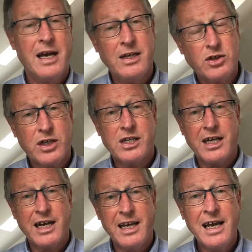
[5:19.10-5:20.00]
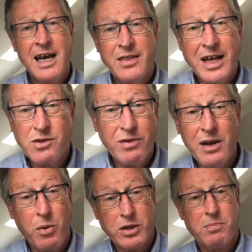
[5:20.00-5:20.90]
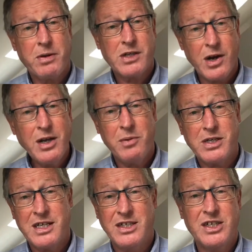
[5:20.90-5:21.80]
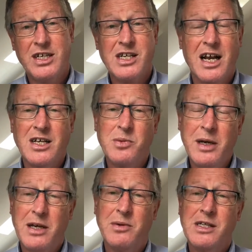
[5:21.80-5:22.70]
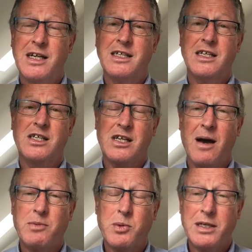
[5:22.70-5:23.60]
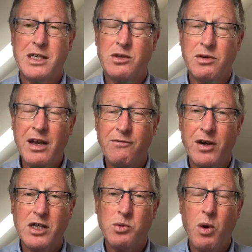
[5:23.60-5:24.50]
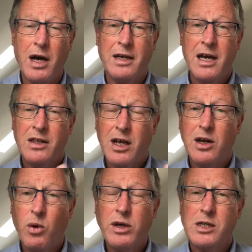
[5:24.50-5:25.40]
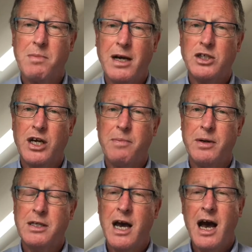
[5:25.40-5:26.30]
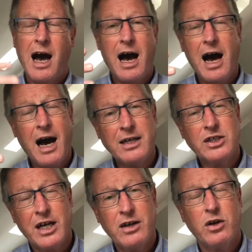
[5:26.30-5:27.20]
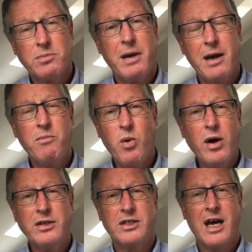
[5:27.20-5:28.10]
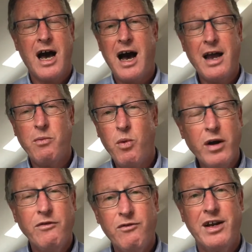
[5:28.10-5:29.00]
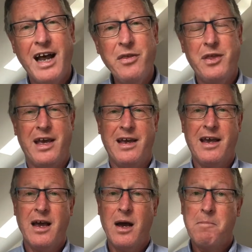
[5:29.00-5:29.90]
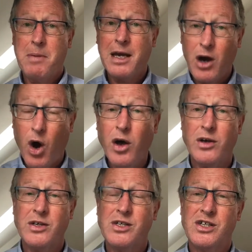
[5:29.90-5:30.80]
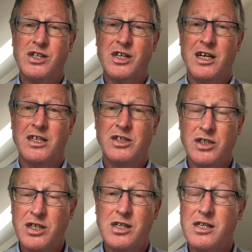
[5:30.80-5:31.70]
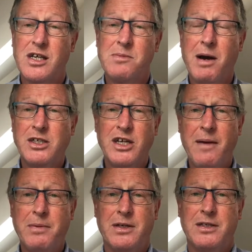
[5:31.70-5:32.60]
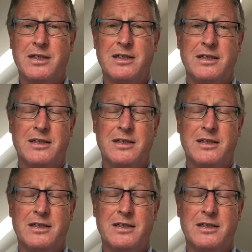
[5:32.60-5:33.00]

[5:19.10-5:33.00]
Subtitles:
Interestingly, that's really what Tony was teaching us last week, wasn't it? In Psalm 23, verse 1, the Lord is my shepherd, I shall not be in want. I want for nothing because Jesus is my shepherd.